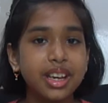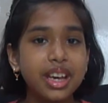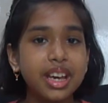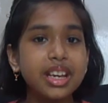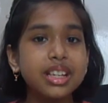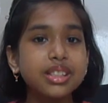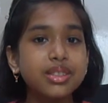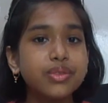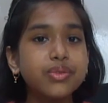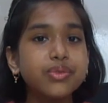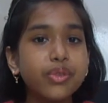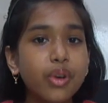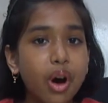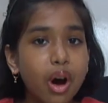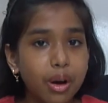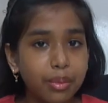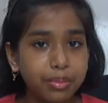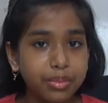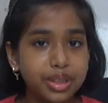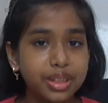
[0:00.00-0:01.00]
is
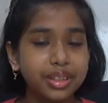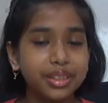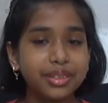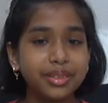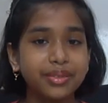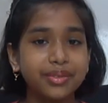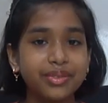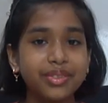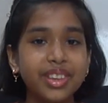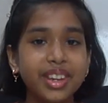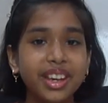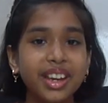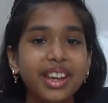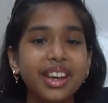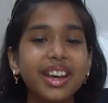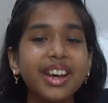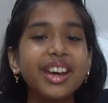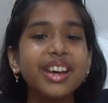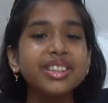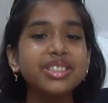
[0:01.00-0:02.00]
formed.
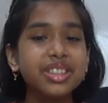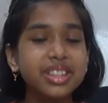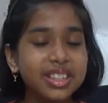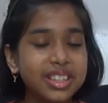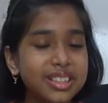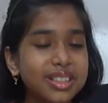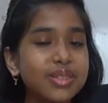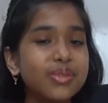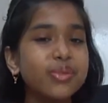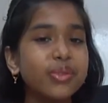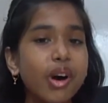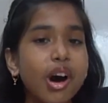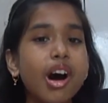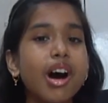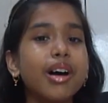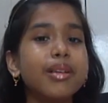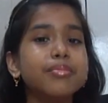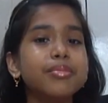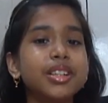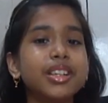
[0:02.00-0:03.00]
So it is
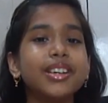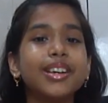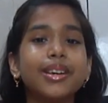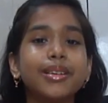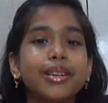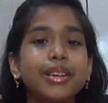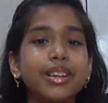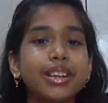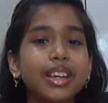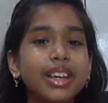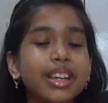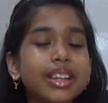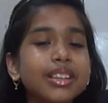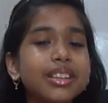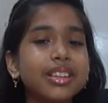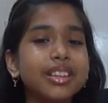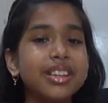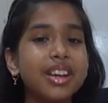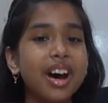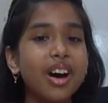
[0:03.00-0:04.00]
formed
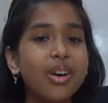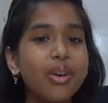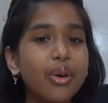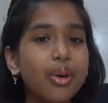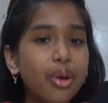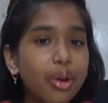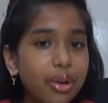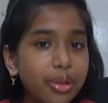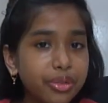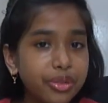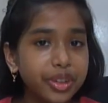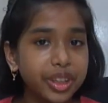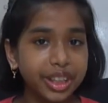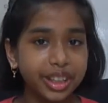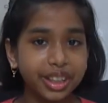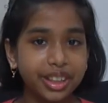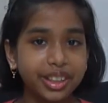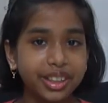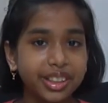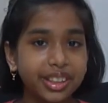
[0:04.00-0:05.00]
in the
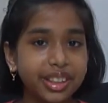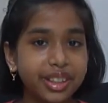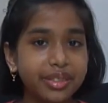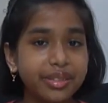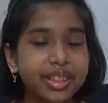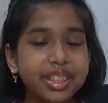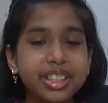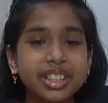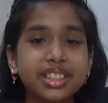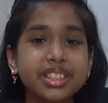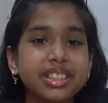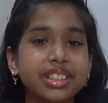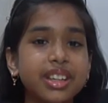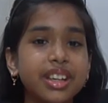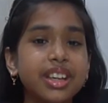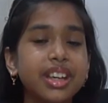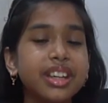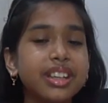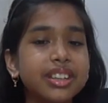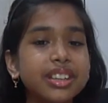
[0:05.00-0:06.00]
ovary, which is
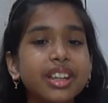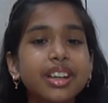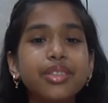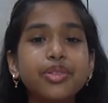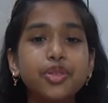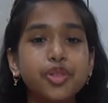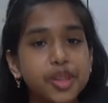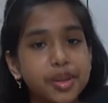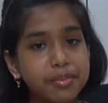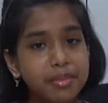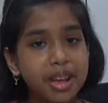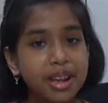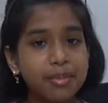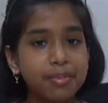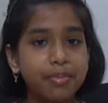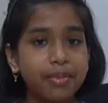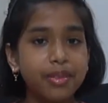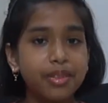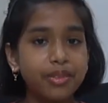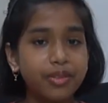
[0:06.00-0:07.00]
in the
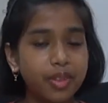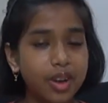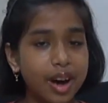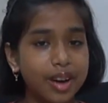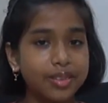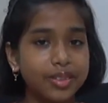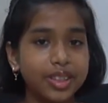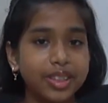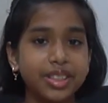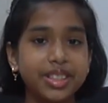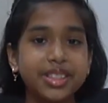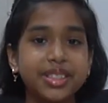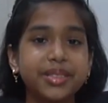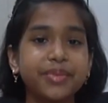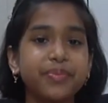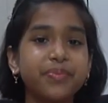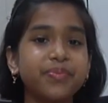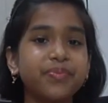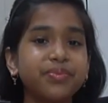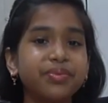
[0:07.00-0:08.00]
female flowers.
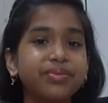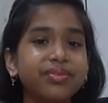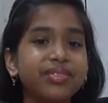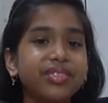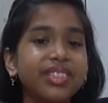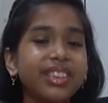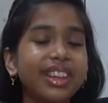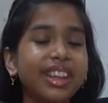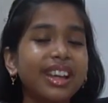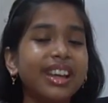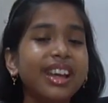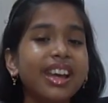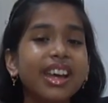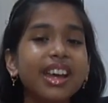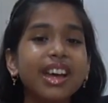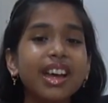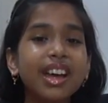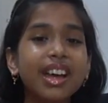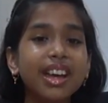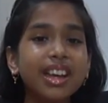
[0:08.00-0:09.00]

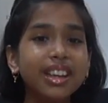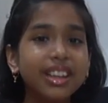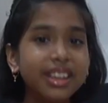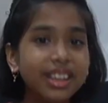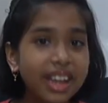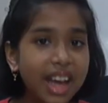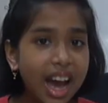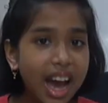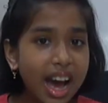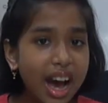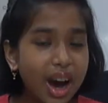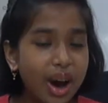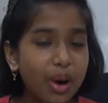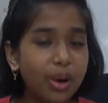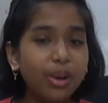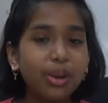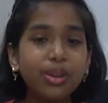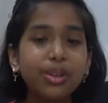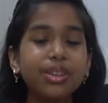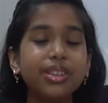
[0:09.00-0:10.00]

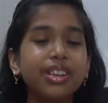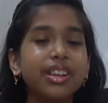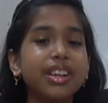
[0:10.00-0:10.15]
Now,